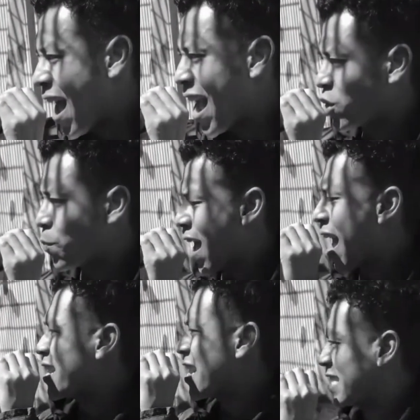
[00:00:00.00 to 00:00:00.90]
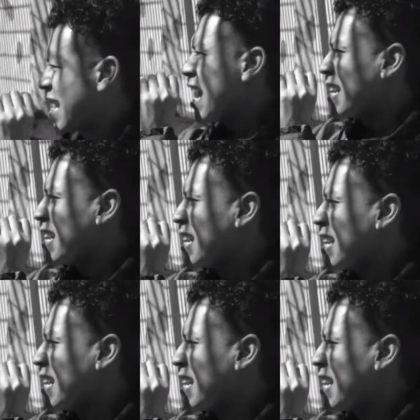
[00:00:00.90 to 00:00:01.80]
My haters on my hit list.
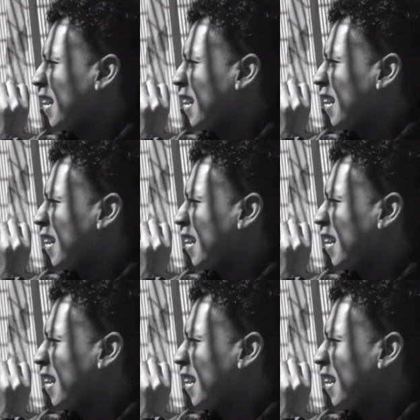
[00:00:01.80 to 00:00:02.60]
I'm